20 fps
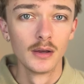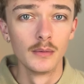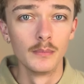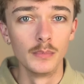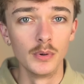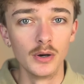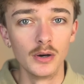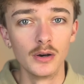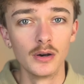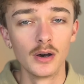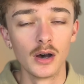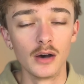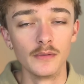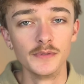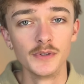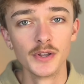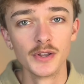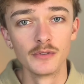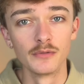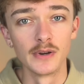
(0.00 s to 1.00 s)
But I've
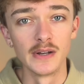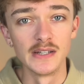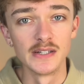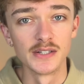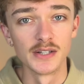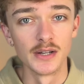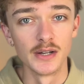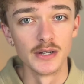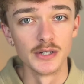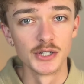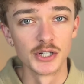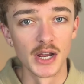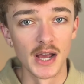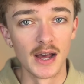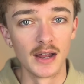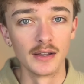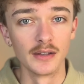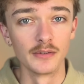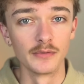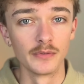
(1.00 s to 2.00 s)
done the research
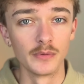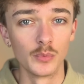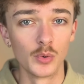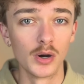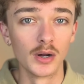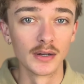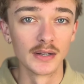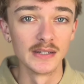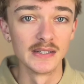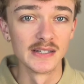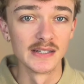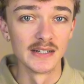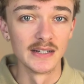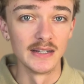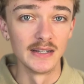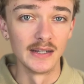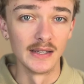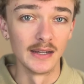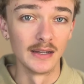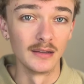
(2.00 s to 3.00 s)
and from what I can
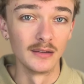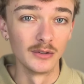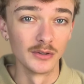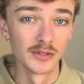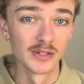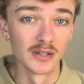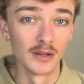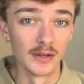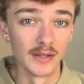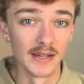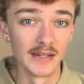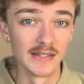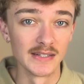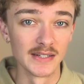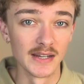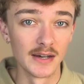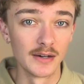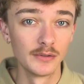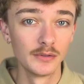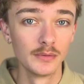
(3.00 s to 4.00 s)
see, it looks like they
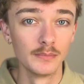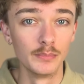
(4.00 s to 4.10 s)
sell,